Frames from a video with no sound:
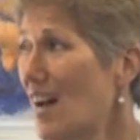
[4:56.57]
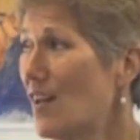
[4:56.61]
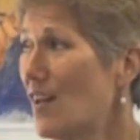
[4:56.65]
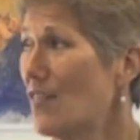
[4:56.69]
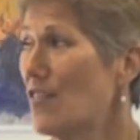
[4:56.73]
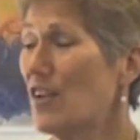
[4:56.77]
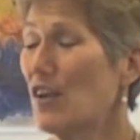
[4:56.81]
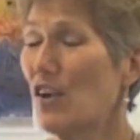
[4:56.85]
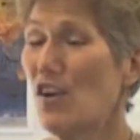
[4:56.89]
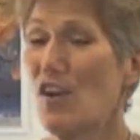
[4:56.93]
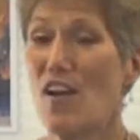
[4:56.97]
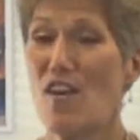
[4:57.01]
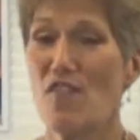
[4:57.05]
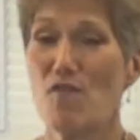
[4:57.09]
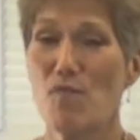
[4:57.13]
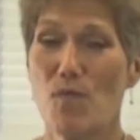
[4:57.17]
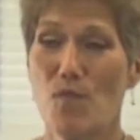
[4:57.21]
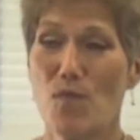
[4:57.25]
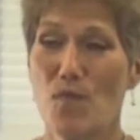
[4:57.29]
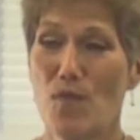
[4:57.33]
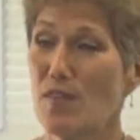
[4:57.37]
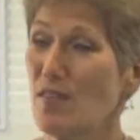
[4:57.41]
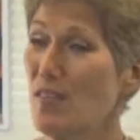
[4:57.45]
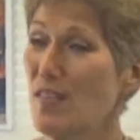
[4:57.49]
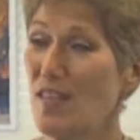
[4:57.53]

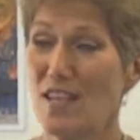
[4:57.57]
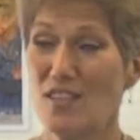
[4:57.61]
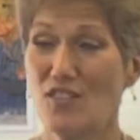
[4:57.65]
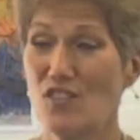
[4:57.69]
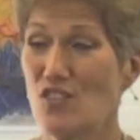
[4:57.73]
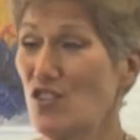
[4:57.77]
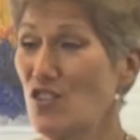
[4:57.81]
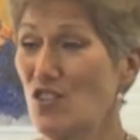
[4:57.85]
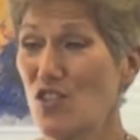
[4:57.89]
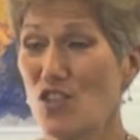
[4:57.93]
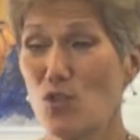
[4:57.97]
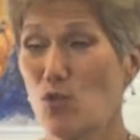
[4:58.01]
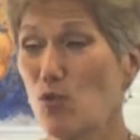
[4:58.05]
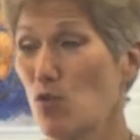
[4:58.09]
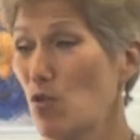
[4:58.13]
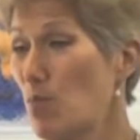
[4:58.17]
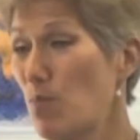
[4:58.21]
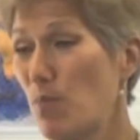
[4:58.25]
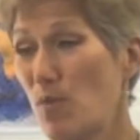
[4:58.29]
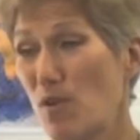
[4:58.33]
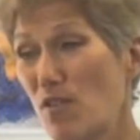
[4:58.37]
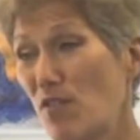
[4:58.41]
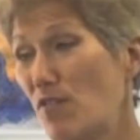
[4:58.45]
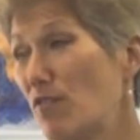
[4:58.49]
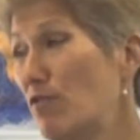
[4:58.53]
It's just a
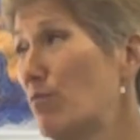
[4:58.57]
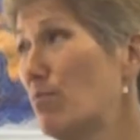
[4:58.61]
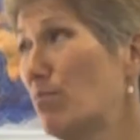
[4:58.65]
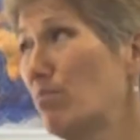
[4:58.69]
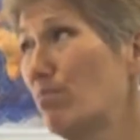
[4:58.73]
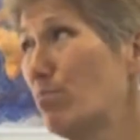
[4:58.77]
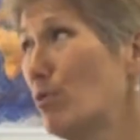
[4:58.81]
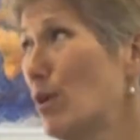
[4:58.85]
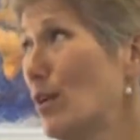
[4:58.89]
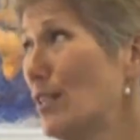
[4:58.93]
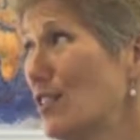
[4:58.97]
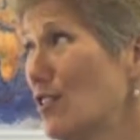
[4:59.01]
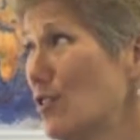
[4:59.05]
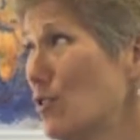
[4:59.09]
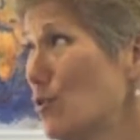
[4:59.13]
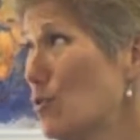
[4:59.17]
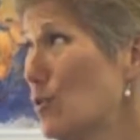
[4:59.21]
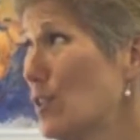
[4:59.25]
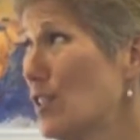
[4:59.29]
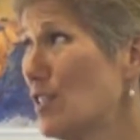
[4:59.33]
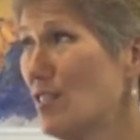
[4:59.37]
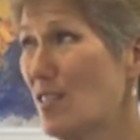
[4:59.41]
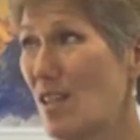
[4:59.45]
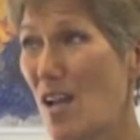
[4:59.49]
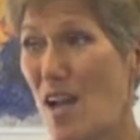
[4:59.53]
group of
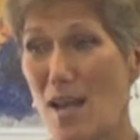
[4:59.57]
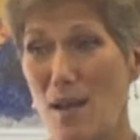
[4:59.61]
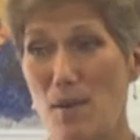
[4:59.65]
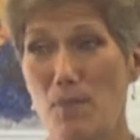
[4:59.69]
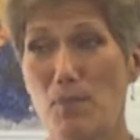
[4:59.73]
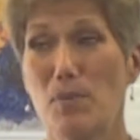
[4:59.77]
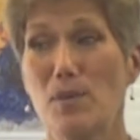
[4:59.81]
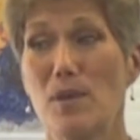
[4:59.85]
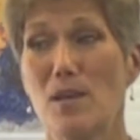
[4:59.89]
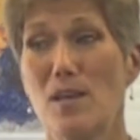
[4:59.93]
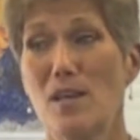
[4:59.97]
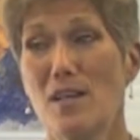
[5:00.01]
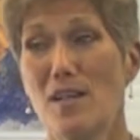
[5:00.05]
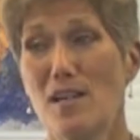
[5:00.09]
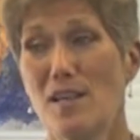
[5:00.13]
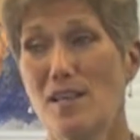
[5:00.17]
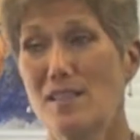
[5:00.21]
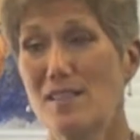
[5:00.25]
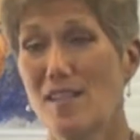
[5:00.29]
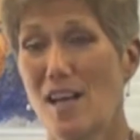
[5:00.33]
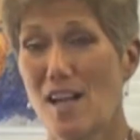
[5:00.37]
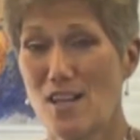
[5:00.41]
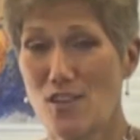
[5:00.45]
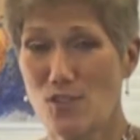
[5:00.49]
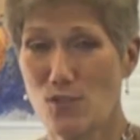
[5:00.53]
Brontosaurus type
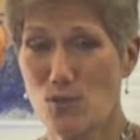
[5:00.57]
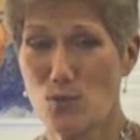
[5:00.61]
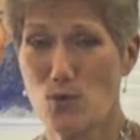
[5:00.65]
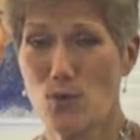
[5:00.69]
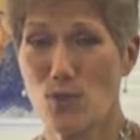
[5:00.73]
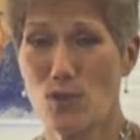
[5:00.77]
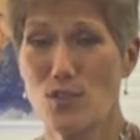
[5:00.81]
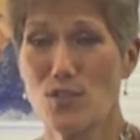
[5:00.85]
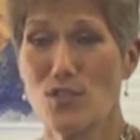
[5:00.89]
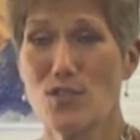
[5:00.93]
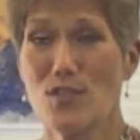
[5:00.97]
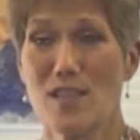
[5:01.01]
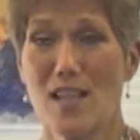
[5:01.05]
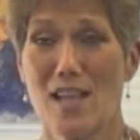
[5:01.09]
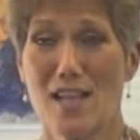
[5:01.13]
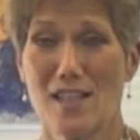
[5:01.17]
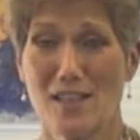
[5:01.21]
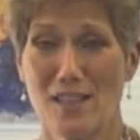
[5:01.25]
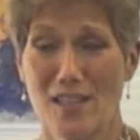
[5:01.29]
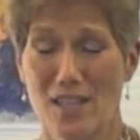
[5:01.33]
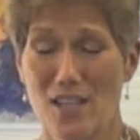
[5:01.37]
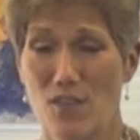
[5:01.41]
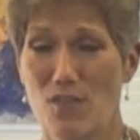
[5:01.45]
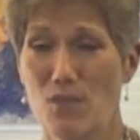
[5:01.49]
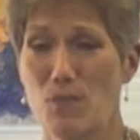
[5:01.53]
dinosaurs
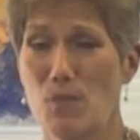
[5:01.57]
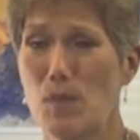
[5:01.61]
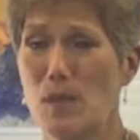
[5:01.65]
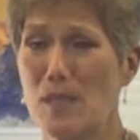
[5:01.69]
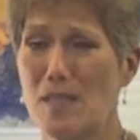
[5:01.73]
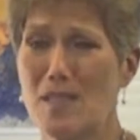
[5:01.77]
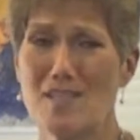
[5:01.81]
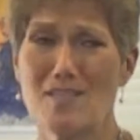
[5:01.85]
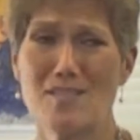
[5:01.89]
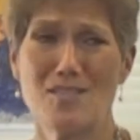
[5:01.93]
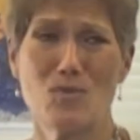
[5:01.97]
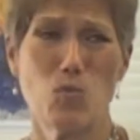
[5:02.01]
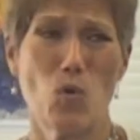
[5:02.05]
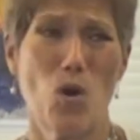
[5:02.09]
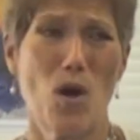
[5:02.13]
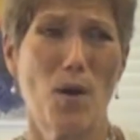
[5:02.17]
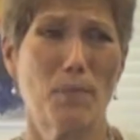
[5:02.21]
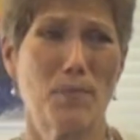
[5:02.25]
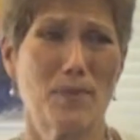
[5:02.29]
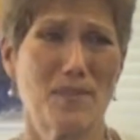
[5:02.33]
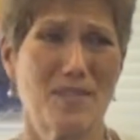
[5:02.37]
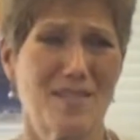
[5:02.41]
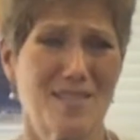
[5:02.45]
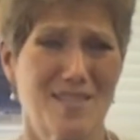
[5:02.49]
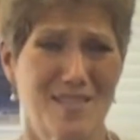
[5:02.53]
that lived, but this
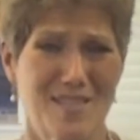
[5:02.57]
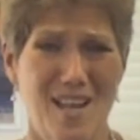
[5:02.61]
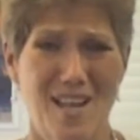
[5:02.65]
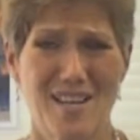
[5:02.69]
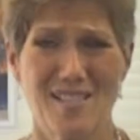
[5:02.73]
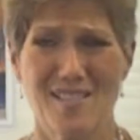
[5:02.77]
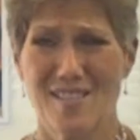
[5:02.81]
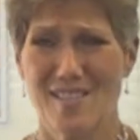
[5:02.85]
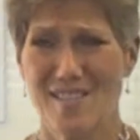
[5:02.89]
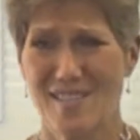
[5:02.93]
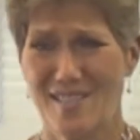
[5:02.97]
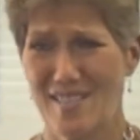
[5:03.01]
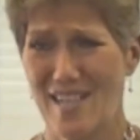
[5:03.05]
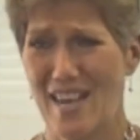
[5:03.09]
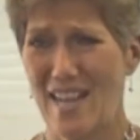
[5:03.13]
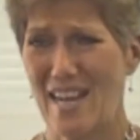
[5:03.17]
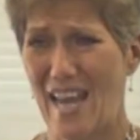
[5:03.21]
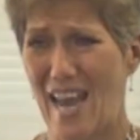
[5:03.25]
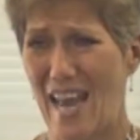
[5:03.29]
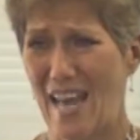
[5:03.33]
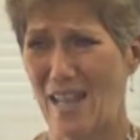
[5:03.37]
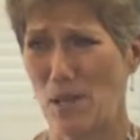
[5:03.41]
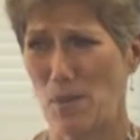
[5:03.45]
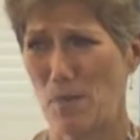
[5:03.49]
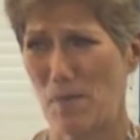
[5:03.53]
swamp is the size of the state of
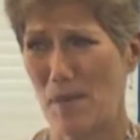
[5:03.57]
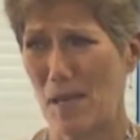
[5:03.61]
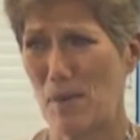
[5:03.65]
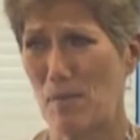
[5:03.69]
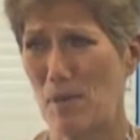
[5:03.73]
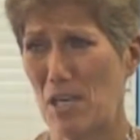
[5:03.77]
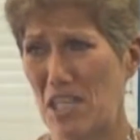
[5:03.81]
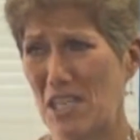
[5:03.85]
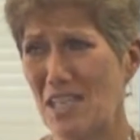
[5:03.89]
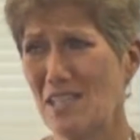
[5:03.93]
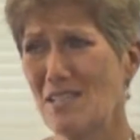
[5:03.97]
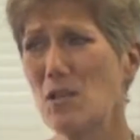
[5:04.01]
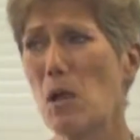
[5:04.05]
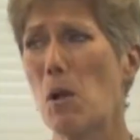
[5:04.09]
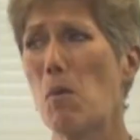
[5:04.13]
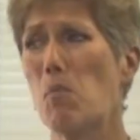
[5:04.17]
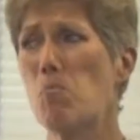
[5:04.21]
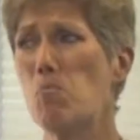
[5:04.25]
Alabama. It's